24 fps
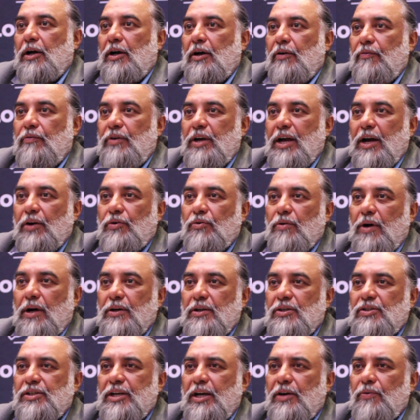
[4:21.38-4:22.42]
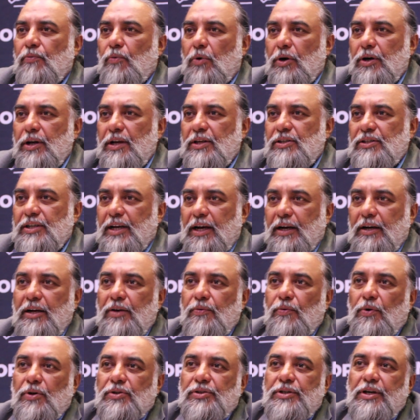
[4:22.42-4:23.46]
we had to understand what
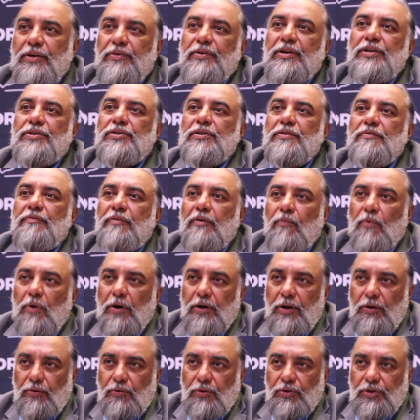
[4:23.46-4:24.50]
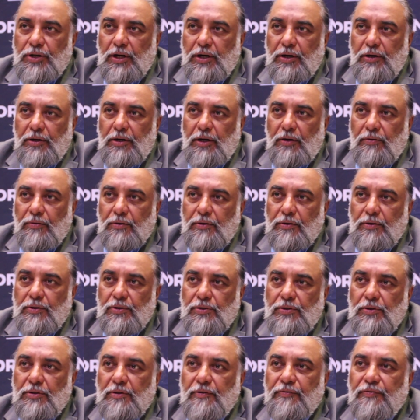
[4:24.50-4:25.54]
exactly was their reason for wanting to shut it down.
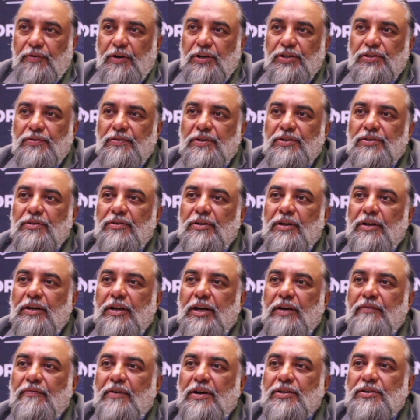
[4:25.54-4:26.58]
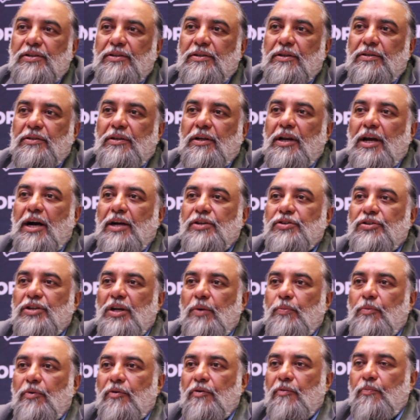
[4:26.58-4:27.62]
So the first reason they gave us is that the large
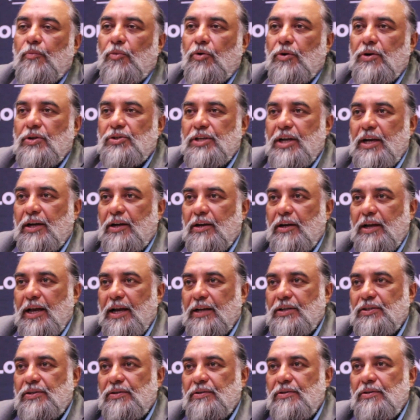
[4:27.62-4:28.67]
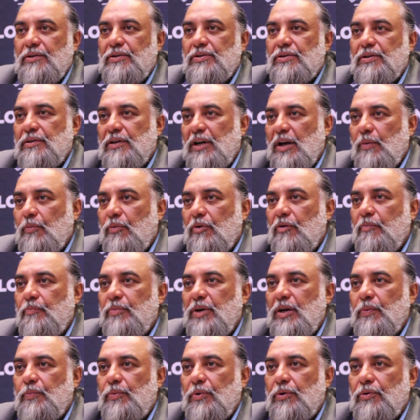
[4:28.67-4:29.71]
number of motorcycle accidents and the number of
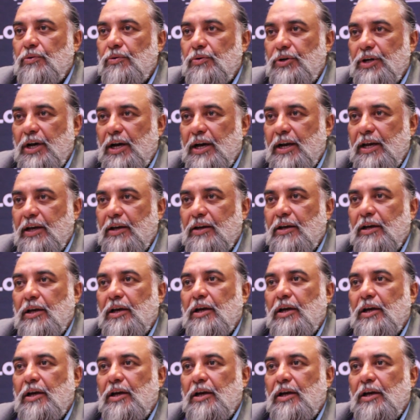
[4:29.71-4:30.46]
people who die